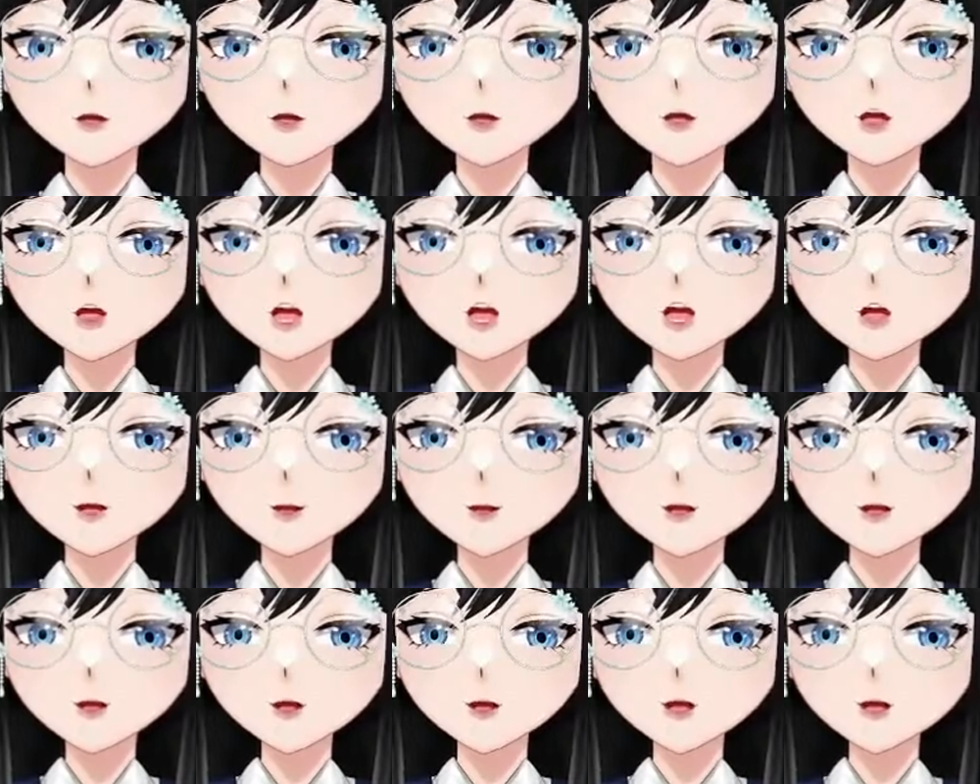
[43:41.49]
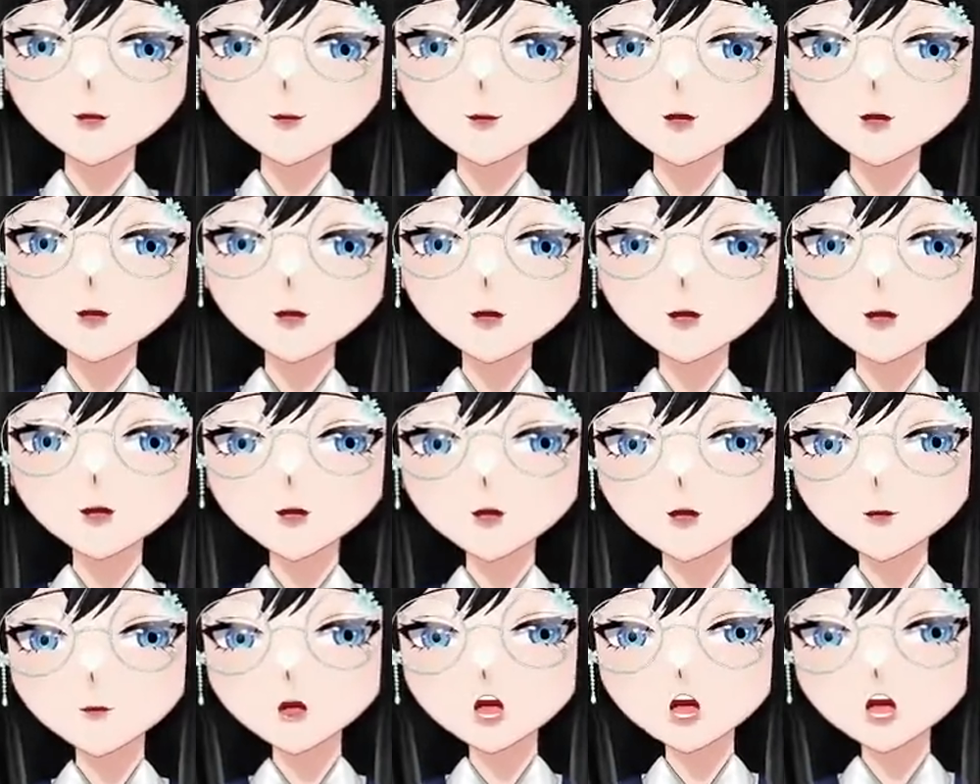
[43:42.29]
area near the Tata
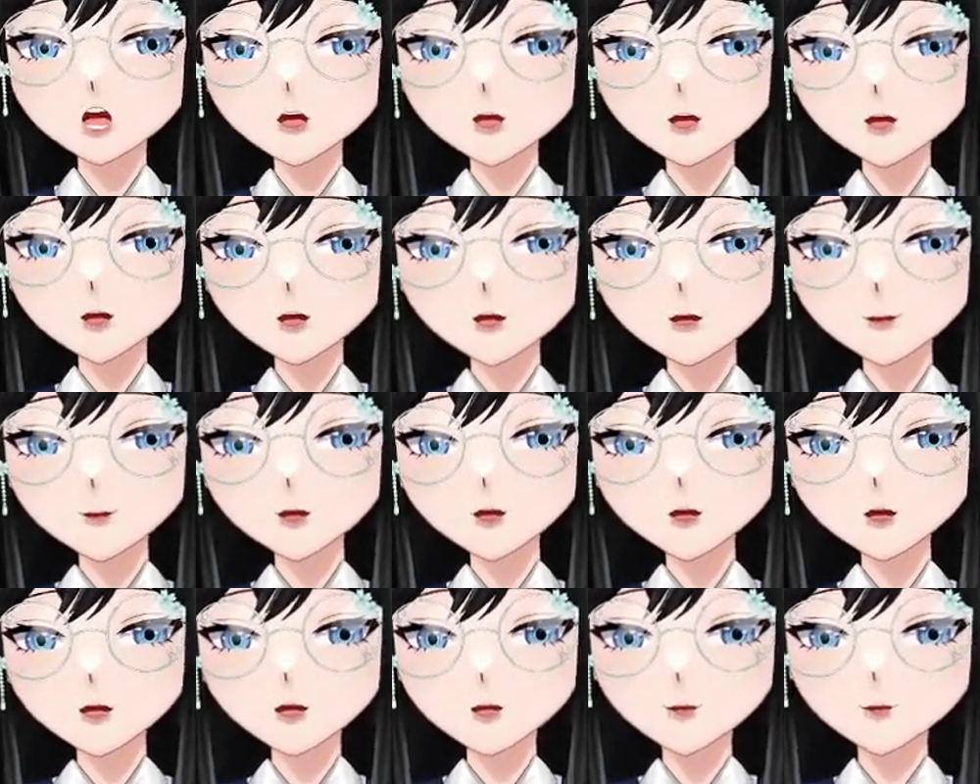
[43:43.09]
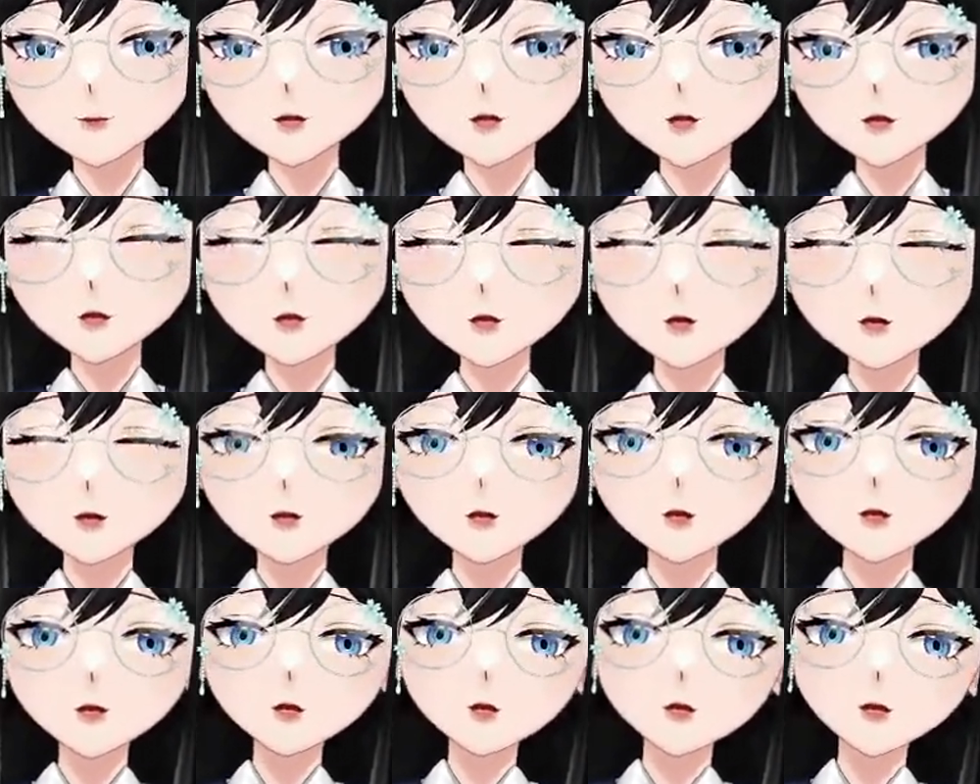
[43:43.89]
box, that's the promoter region.